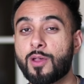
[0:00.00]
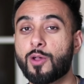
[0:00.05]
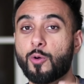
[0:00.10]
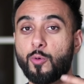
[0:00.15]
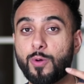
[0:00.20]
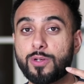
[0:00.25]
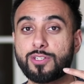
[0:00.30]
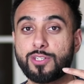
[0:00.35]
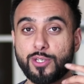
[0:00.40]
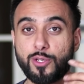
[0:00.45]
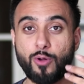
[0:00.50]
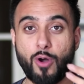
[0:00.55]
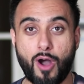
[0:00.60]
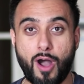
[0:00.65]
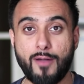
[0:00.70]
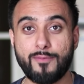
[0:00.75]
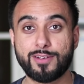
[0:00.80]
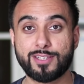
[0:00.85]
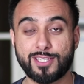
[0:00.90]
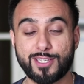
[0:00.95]
which you
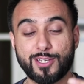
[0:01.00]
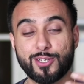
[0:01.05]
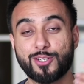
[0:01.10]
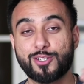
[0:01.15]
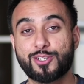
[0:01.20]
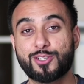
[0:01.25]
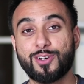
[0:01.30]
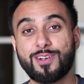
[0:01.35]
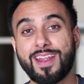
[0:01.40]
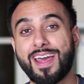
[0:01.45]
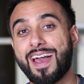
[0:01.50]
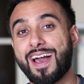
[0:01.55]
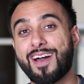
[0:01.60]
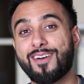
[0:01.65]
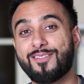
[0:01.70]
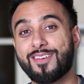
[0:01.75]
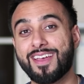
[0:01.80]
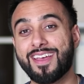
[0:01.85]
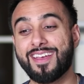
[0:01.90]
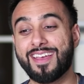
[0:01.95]
obviously should
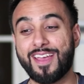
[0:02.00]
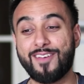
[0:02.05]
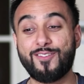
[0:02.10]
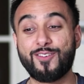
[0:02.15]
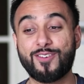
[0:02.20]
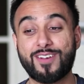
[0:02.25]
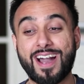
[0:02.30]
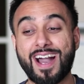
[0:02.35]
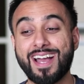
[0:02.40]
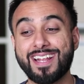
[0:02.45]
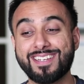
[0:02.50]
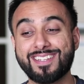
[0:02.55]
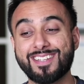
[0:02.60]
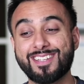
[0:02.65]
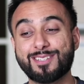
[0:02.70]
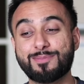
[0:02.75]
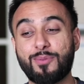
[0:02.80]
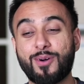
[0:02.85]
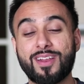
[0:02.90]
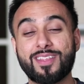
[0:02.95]
have if you've gotten to
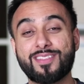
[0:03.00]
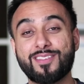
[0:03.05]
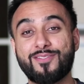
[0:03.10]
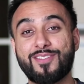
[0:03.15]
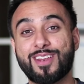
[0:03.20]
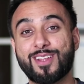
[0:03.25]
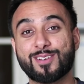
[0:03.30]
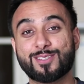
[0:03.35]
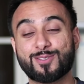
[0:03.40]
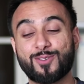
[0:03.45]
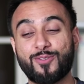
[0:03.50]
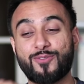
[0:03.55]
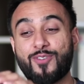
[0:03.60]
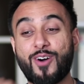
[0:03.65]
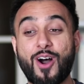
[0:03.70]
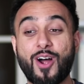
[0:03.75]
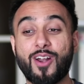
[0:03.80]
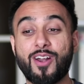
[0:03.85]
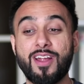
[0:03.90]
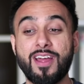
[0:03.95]
this point of the video so
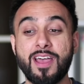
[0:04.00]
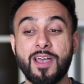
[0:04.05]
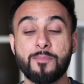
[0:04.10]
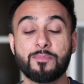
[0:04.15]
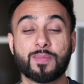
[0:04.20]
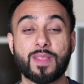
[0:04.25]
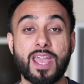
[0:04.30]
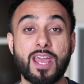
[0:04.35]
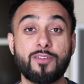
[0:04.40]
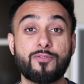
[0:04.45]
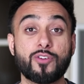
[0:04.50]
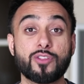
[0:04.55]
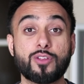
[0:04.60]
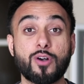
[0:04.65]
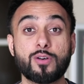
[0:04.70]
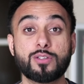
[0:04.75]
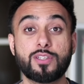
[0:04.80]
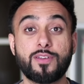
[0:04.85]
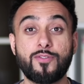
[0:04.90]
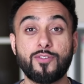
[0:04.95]
far. And for
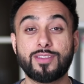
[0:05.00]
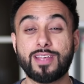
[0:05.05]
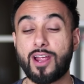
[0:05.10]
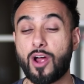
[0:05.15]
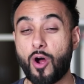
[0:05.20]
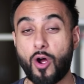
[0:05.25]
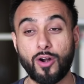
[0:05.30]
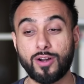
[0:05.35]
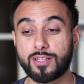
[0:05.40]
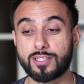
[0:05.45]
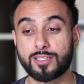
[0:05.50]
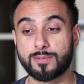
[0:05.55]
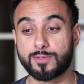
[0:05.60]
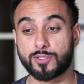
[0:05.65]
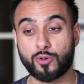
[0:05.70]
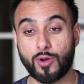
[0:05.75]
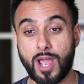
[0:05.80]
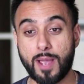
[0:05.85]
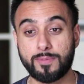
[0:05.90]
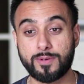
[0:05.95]
those of you that aren't
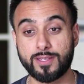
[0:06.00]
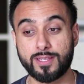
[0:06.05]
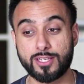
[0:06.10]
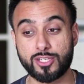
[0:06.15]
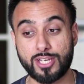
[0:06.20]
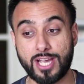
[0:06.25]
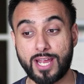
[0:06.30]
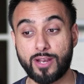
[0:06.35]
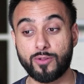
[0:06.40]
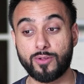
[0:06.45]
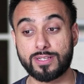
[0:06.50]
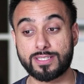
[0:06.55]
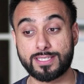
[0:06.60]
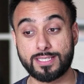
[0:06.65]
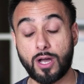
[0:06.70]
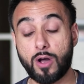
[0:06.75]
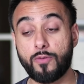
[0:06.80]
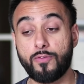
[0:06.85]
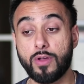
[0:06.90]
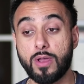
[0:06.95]
subscribed to the channel
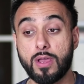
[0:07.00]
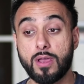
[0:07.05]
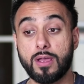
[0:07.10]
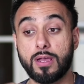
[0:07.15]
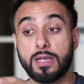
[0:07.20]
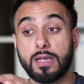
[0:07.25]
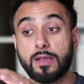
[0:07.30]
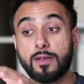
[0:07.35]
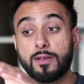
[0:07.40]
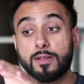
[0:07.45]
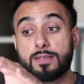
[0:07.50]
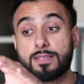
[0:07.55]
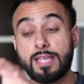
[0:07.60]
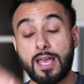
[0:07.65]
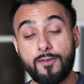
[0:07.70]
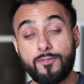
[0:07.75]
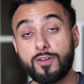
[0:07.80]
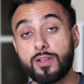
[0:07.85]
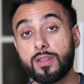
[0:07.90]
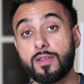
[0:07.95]
itself,
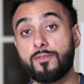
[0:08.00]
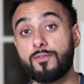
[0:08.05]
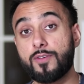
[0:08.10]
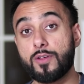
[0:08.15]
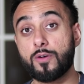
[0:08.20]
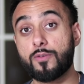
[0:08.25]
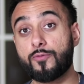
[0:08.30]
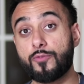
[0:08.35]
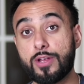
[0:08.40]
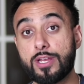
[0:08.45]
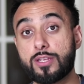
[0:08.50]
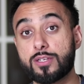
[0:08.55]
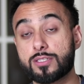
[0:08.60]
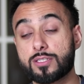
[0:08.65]
definitely feel free to